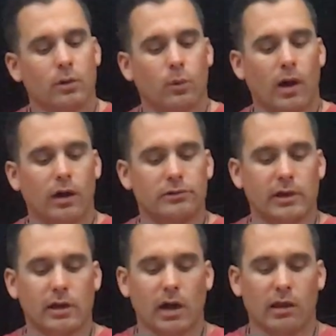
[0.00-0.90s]
While
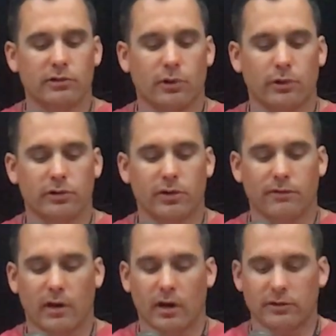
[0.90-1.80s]
taking college courses, I
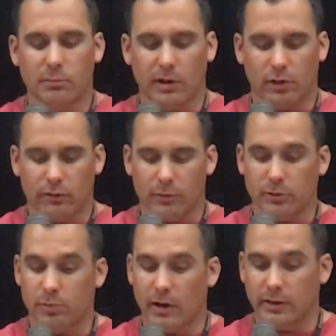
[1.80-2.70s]
found out that my girlfriend
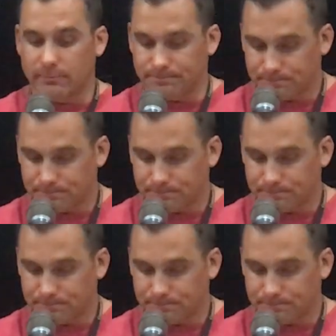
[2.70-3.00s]
was pregnant.